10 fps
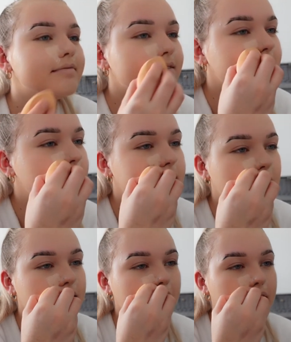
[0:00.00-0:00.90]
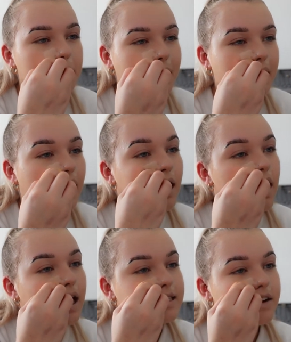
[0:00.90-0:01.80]
I need to start thinking about that.
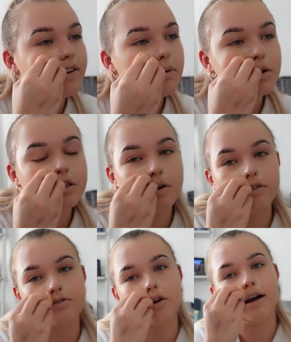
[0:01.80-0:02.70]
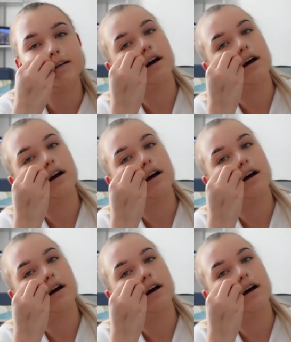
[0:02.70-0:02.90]
I definitely want to do a fright